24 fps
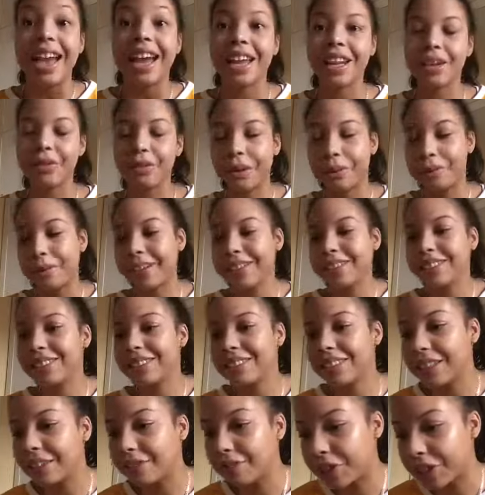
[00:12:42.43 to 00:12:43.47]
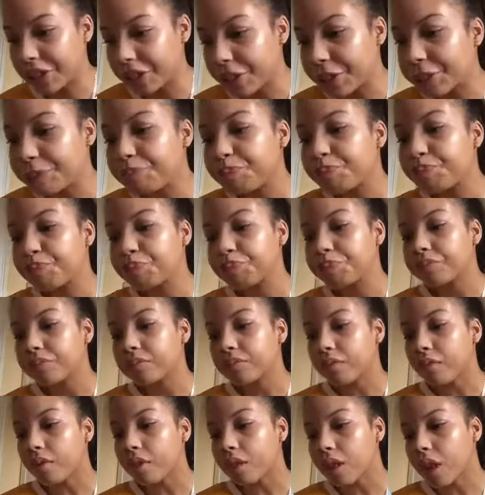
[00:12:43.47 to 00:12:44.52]
Anyway, back to the video.
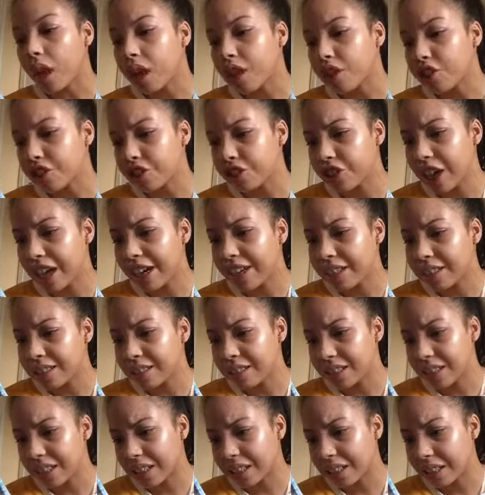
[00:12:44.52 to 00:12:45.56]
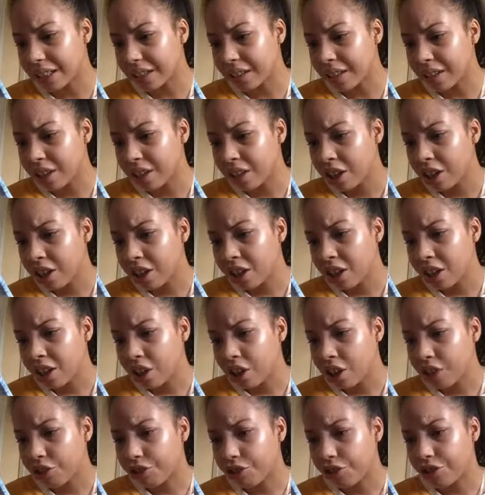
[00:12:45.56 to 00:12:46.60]
Jack Dylan
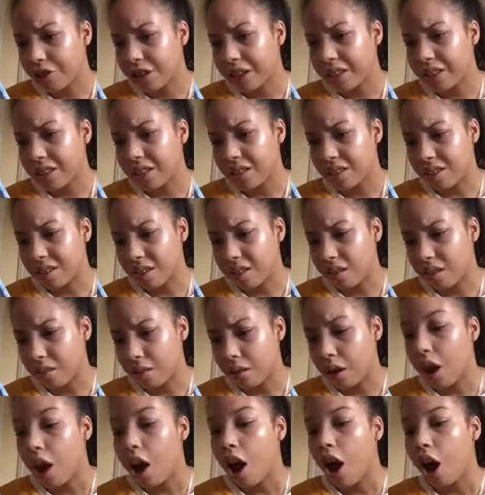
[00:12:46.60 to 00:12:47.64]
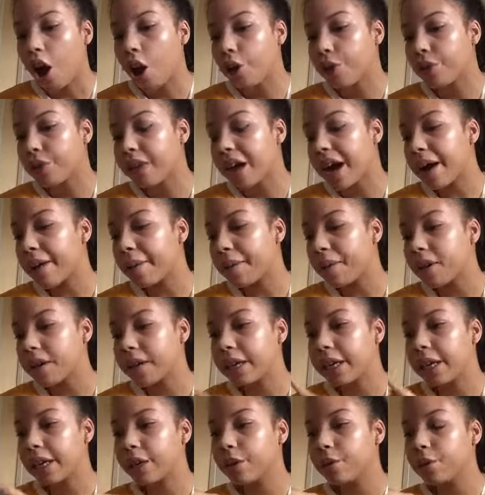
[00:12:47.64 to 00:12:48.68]
Grazer. Oh, that
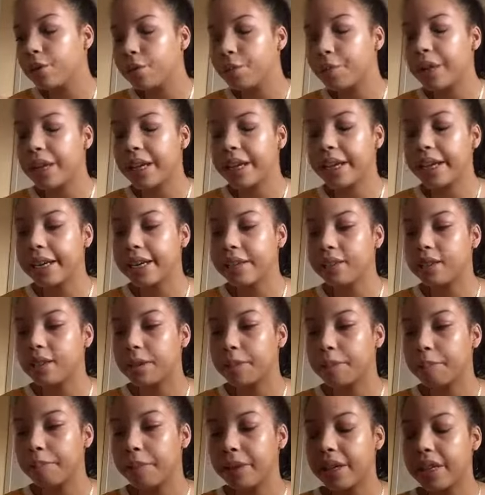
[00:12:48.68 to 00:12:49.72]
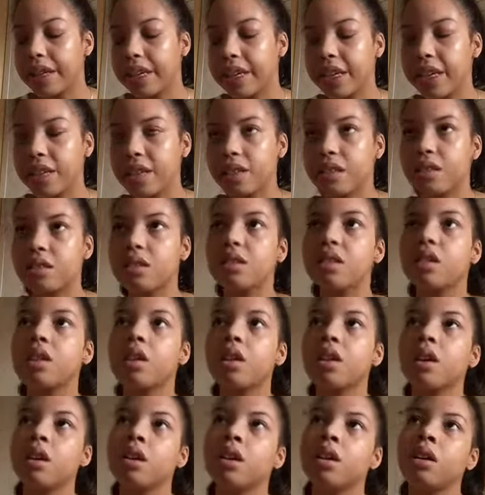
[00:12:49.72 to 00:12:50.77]
he played Billy's.
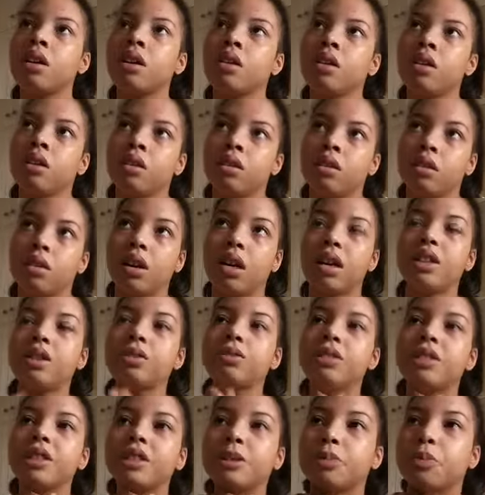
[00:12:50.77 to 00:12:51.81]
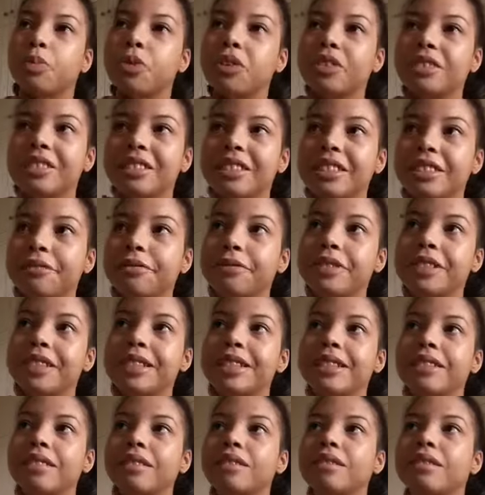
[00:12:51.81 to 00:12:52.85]
Oh, I don't want to spoil
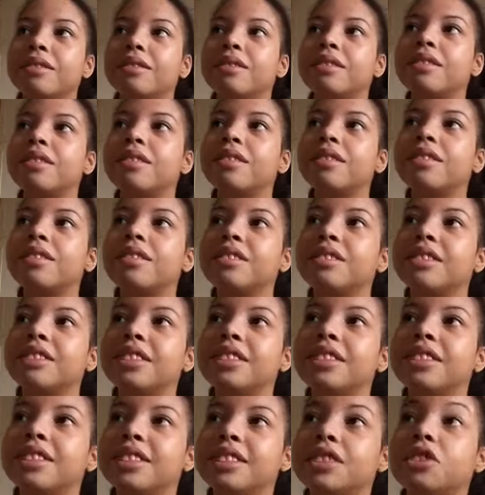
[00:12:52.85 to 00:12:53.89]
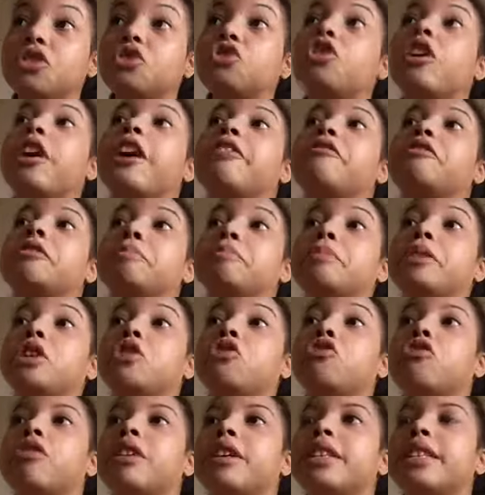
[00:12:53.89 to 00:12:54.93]
anything. Oh, this is driving me
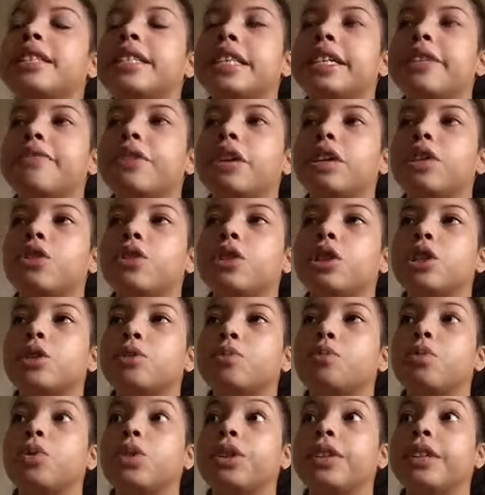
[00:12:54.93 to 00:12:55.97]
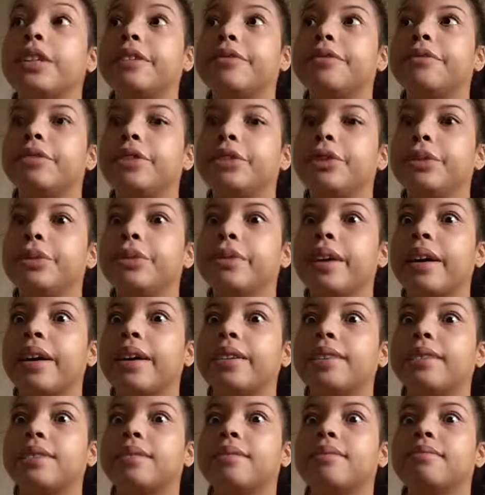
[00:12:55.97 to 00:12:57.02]
crazy if I don't spoil it for you
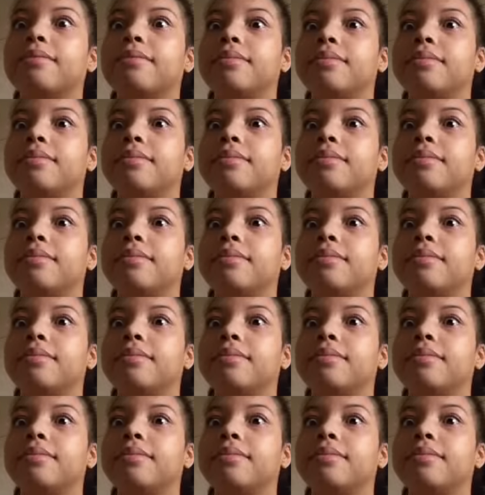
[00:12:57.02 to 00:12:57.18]
guys.